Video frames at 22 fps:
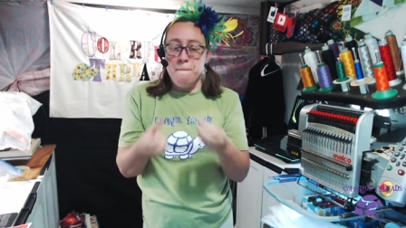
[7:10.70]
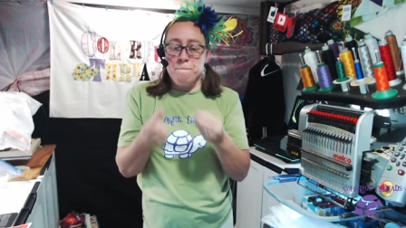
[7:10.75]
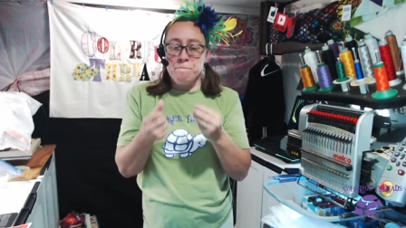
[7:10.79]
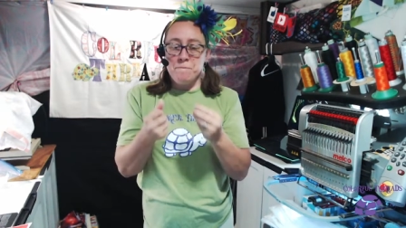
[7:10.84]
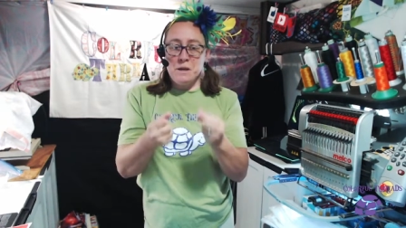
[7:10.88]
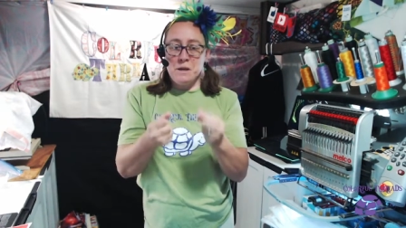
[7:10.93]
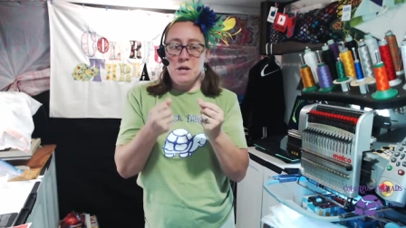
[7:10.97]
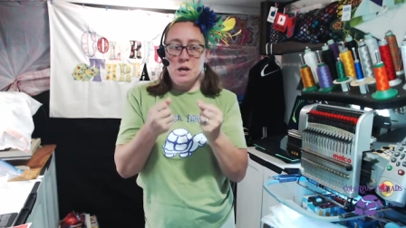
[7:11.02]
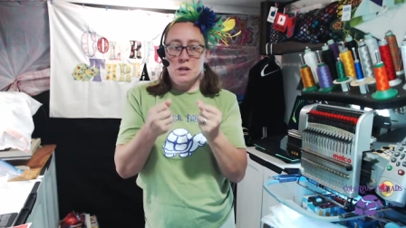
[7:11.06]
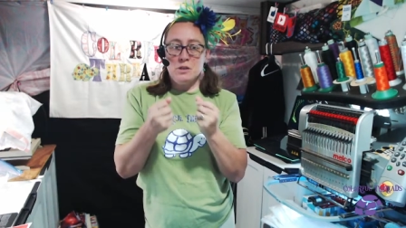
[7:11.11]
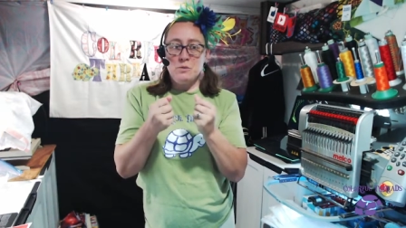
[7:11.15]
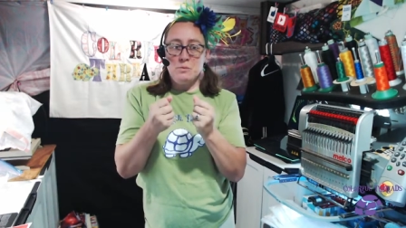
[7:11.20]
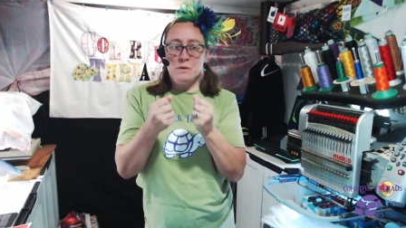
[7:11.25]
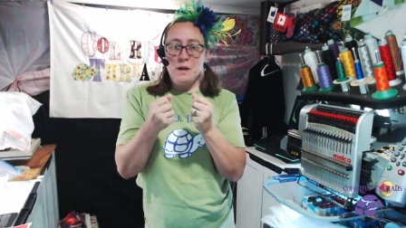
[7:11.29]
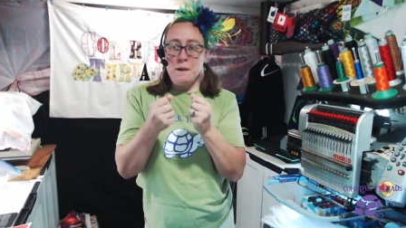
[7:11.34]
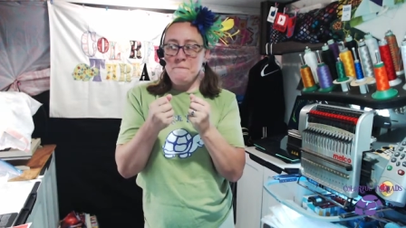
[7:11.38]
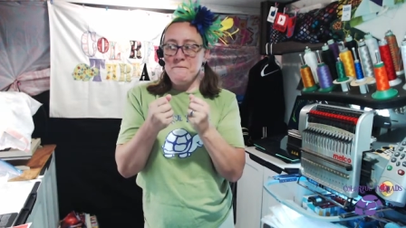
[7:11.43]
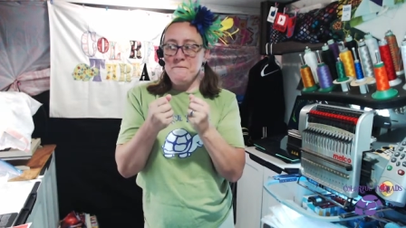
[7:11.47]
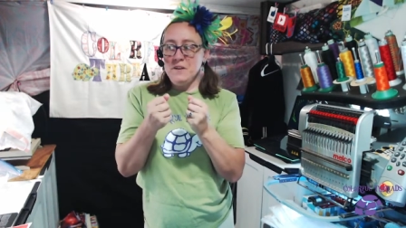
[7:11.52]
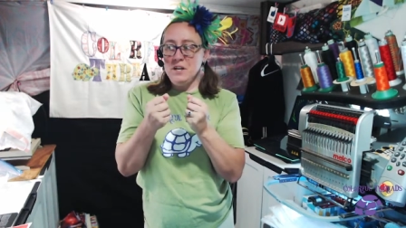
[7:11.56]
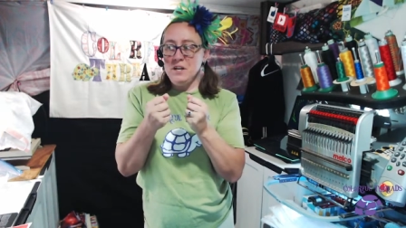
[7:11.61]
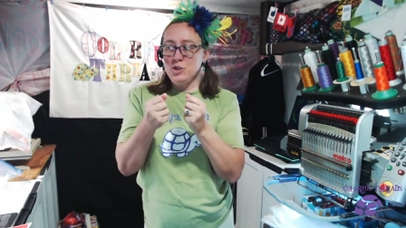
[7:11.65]
Because when
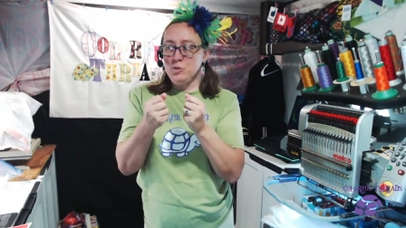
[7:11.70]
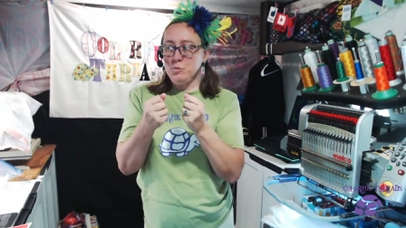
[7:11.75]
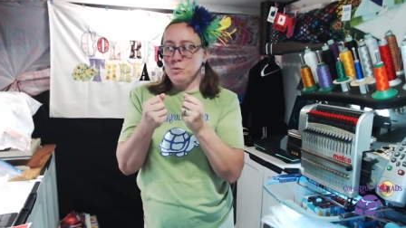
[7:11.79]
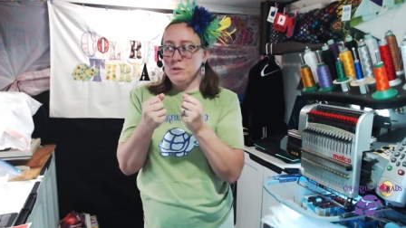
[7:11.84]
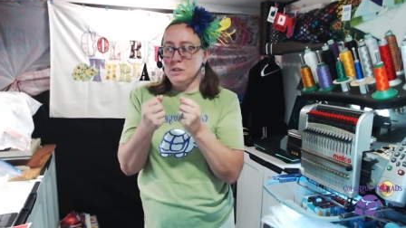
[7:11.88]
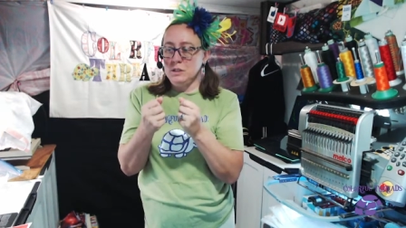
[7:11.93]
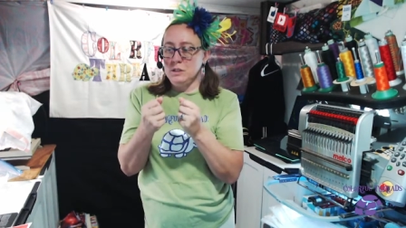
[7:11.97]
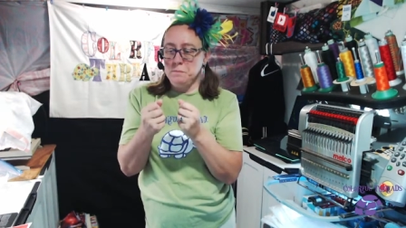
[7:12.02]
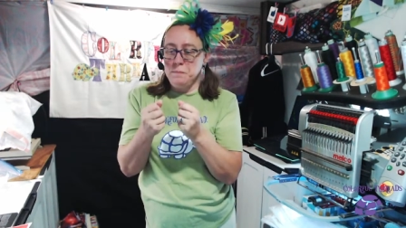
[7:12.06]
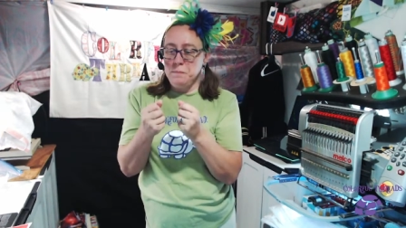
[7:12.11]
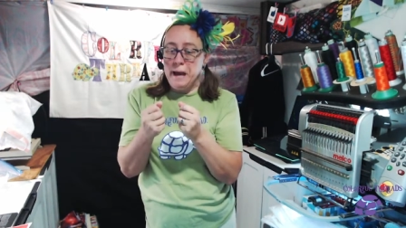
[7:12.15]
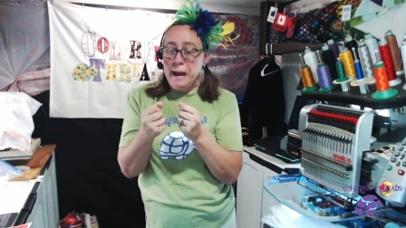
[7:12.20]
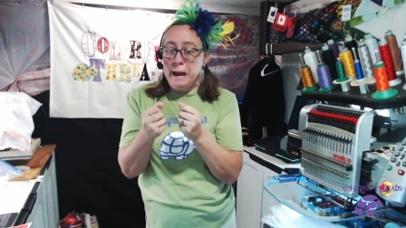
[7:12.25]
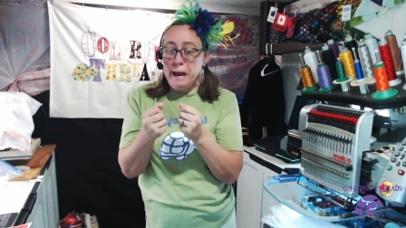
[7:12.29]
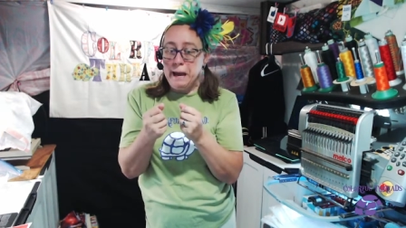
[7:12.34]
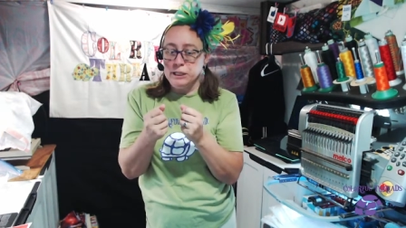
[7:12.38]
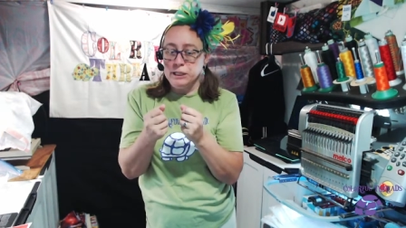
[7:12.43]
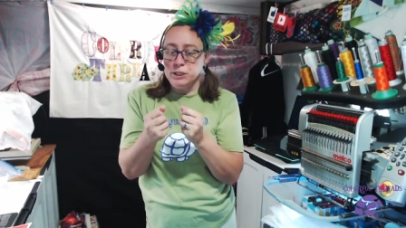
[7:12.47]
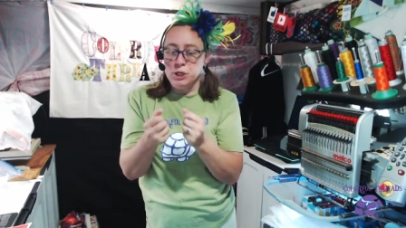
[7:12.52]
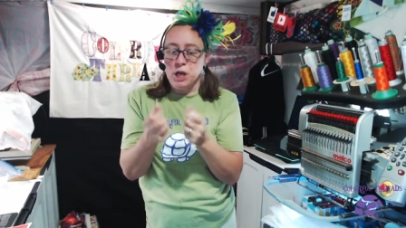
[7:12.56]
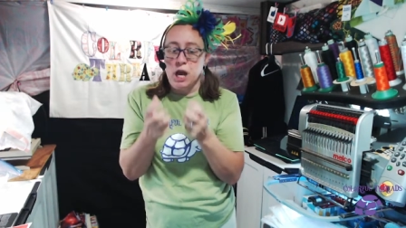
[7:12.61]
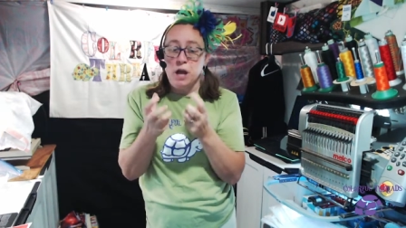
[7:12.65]
I'm finished with this
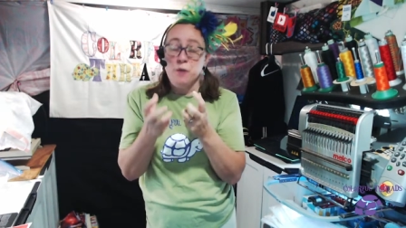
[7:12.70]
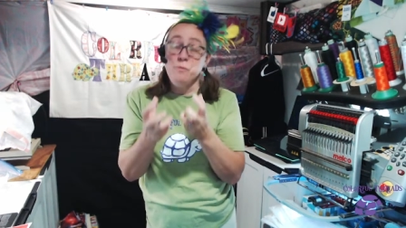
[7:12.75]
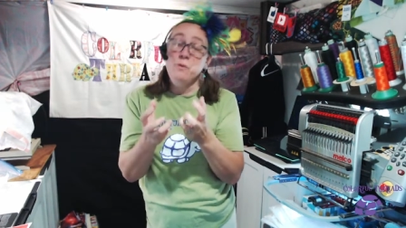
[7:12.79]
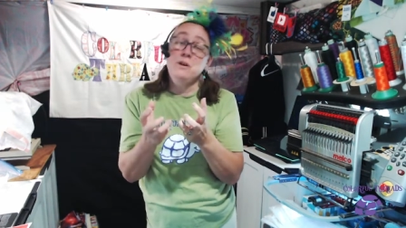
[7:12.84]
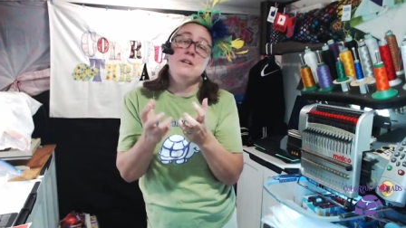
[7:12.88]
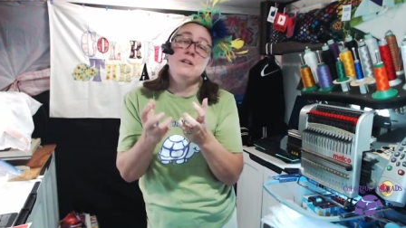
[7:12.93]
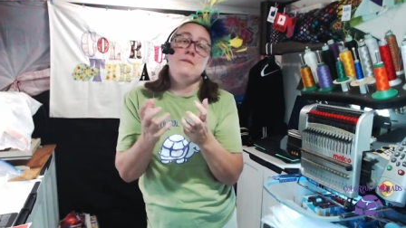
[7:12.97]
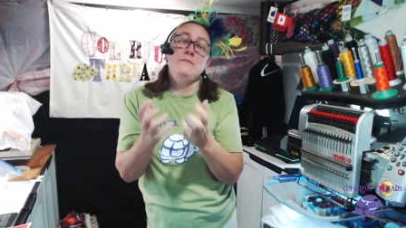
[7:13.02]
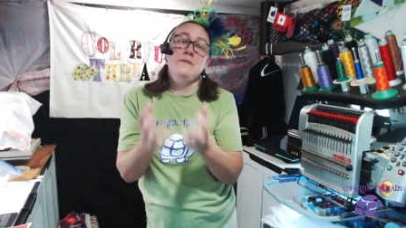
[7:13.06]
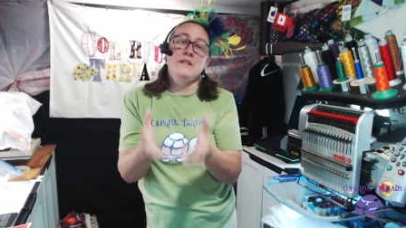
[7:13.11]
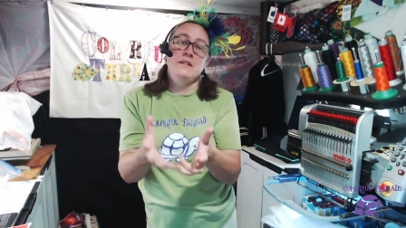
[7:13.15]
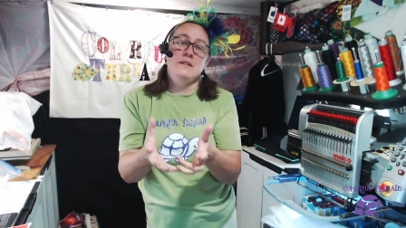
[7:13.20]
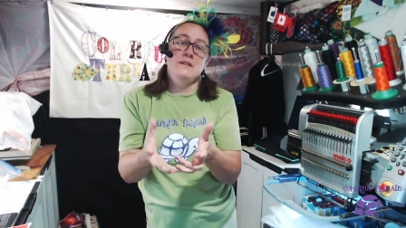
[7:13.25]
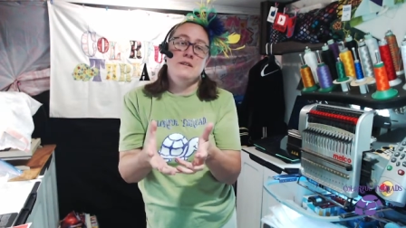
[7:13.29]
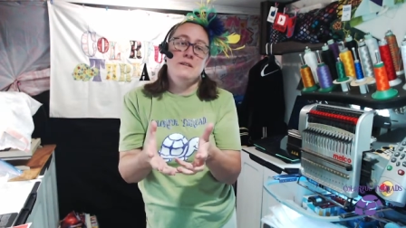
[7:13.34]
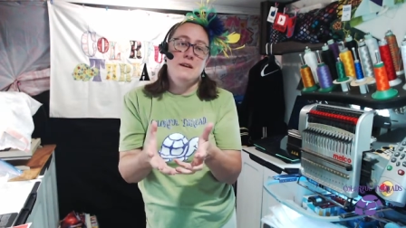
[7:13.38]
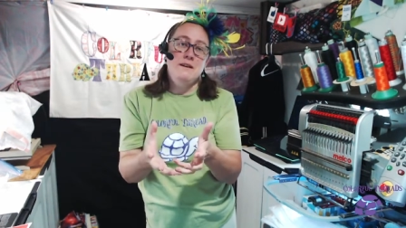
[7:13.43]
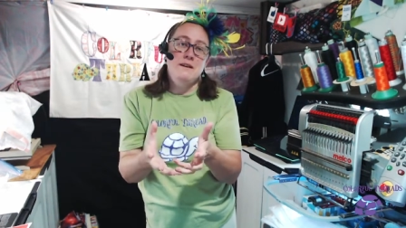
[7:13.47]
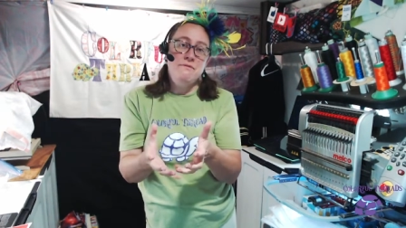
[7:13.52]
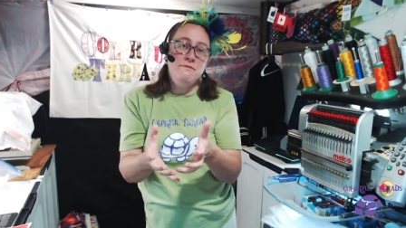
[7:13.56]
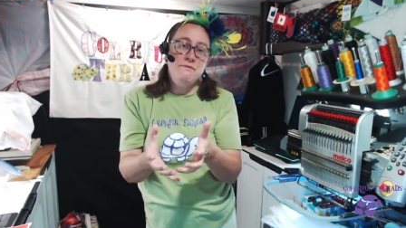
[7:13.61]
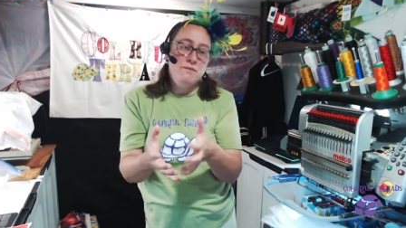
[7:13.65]
patch, I want it to be
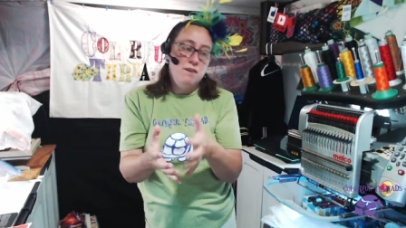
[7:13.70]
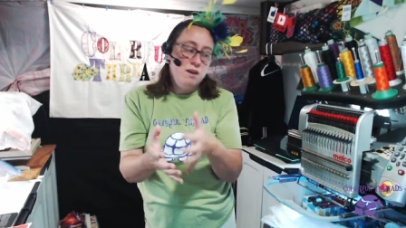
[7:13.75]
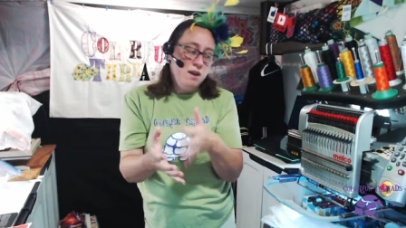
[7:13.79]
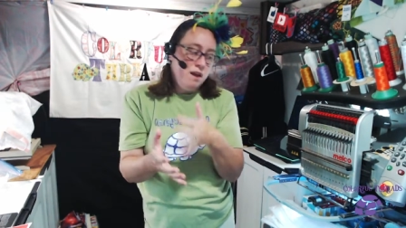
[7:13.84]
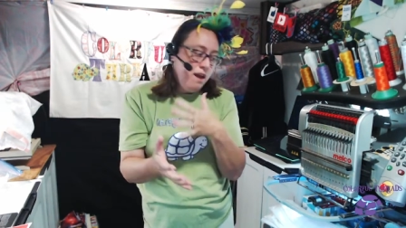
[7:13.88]
stiff